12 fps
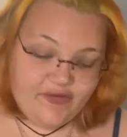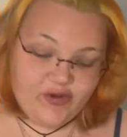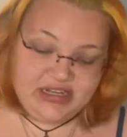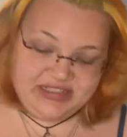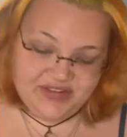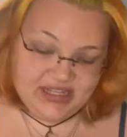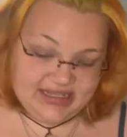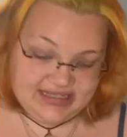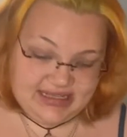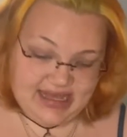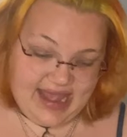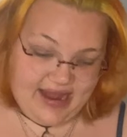gracefully
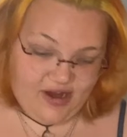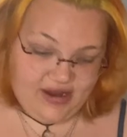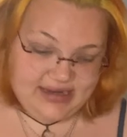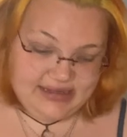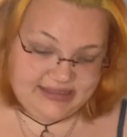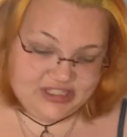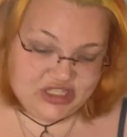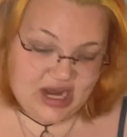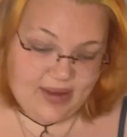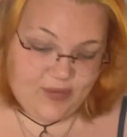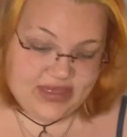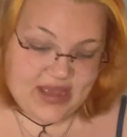into the air, and each
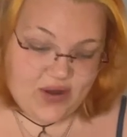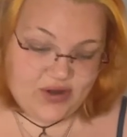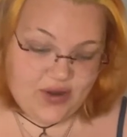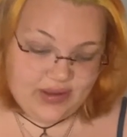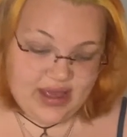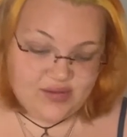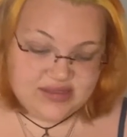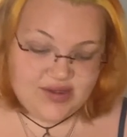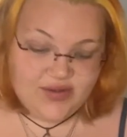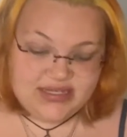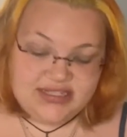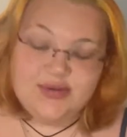time, without knowing how he's
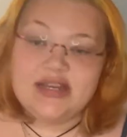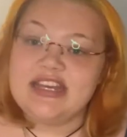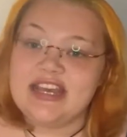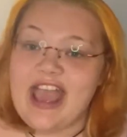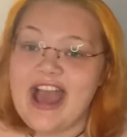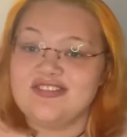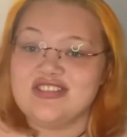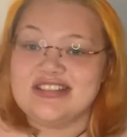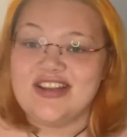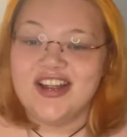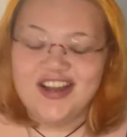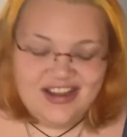going to do it, he catches
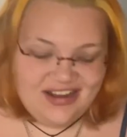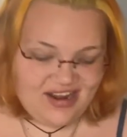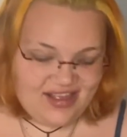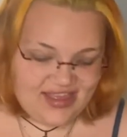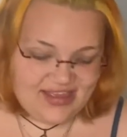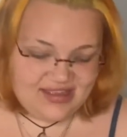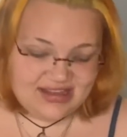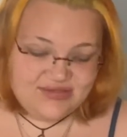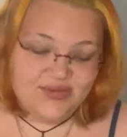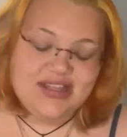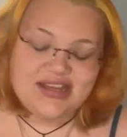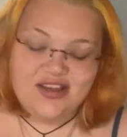her. I think that's
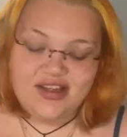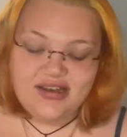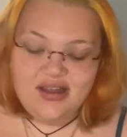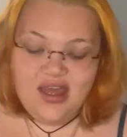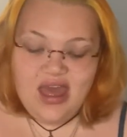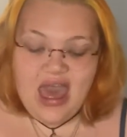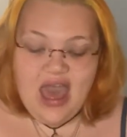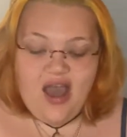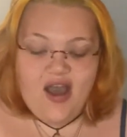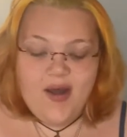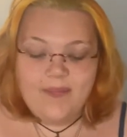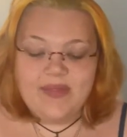really good.
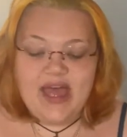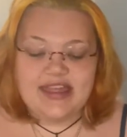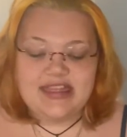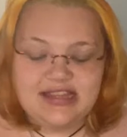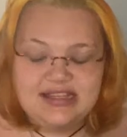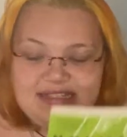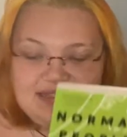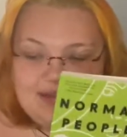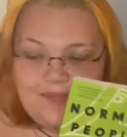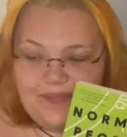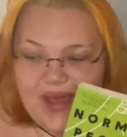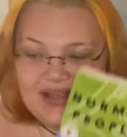I this is the
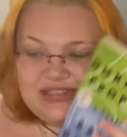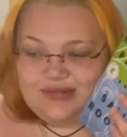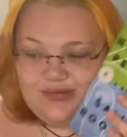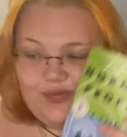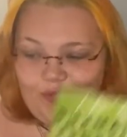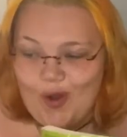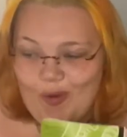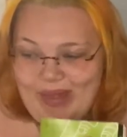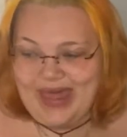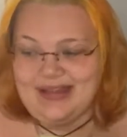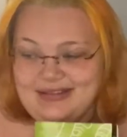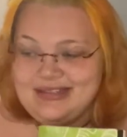best
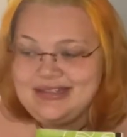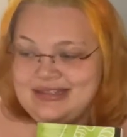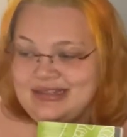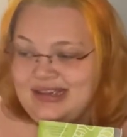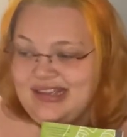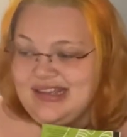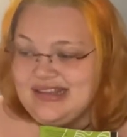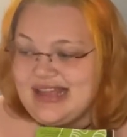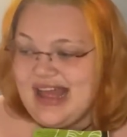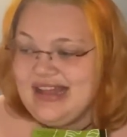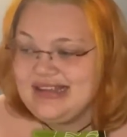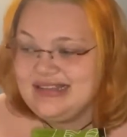romance
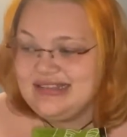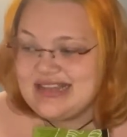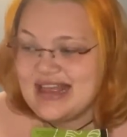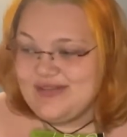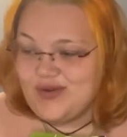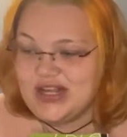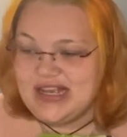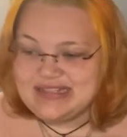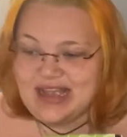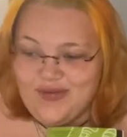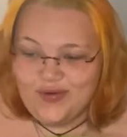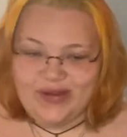that Sally Rooney has
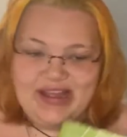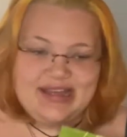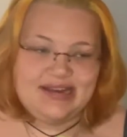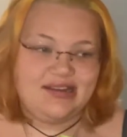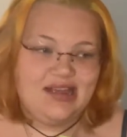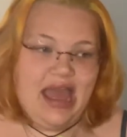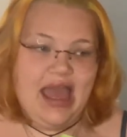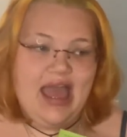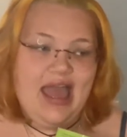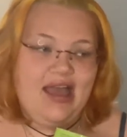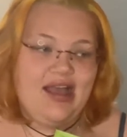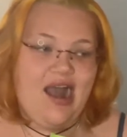ever written.
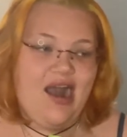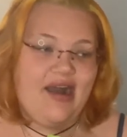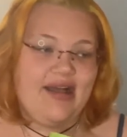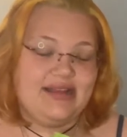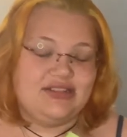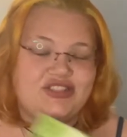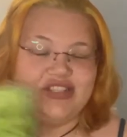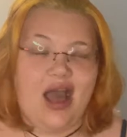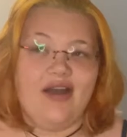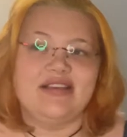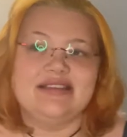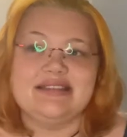And
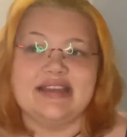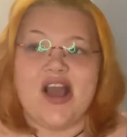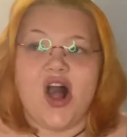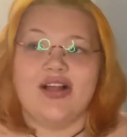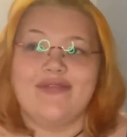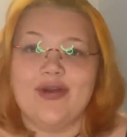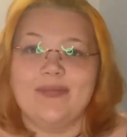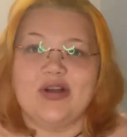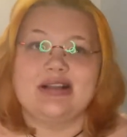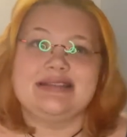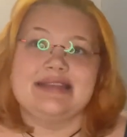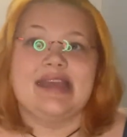obviously all of her
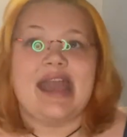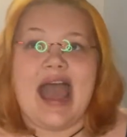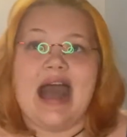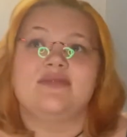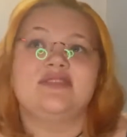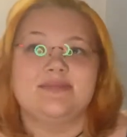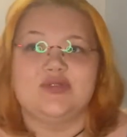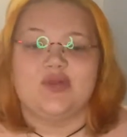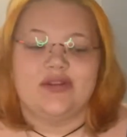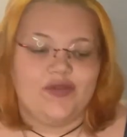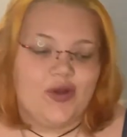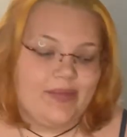books like have some
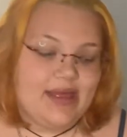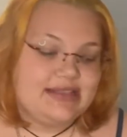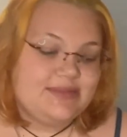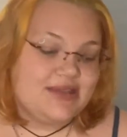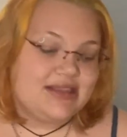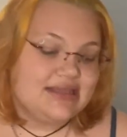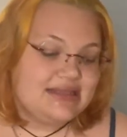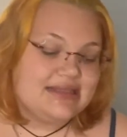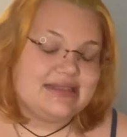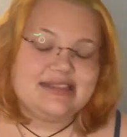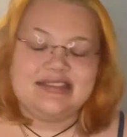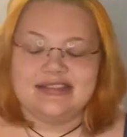sort of romance, but this
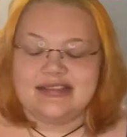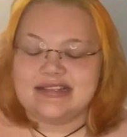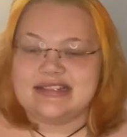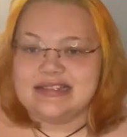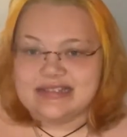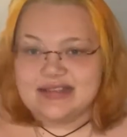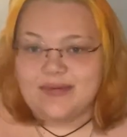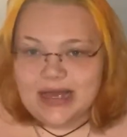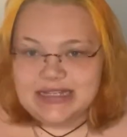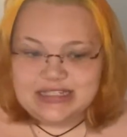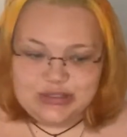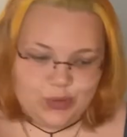is the
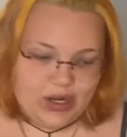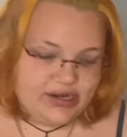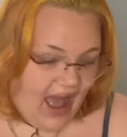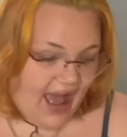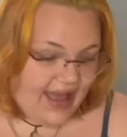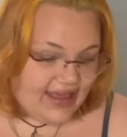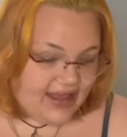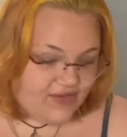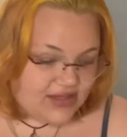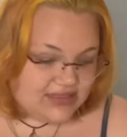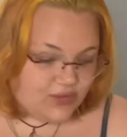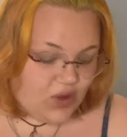best one. I gave
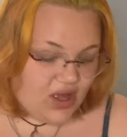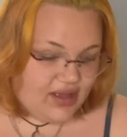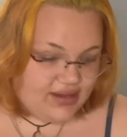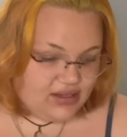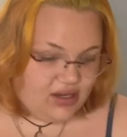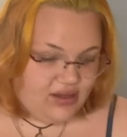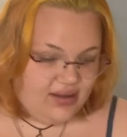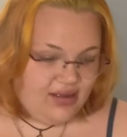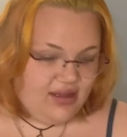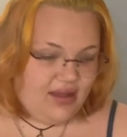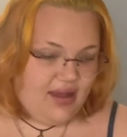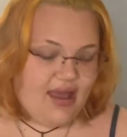this one,
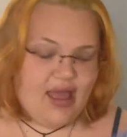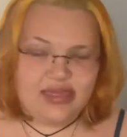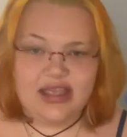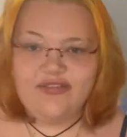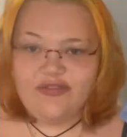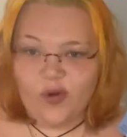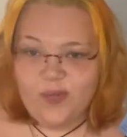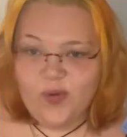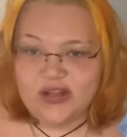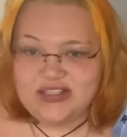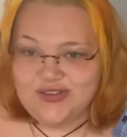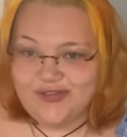I think
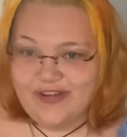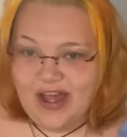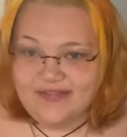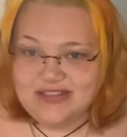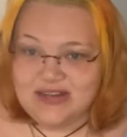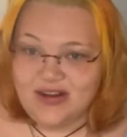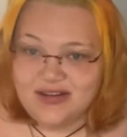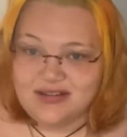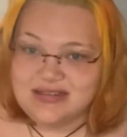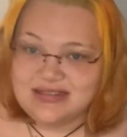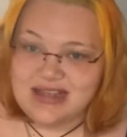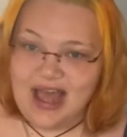4.25
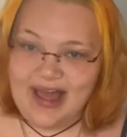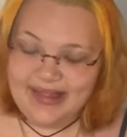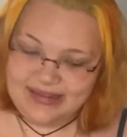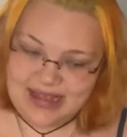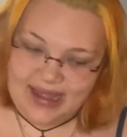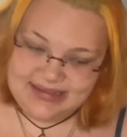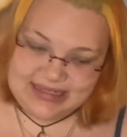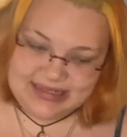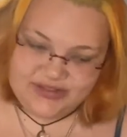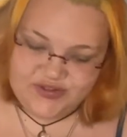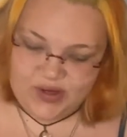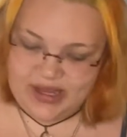stars. I did
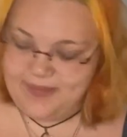enjoy it.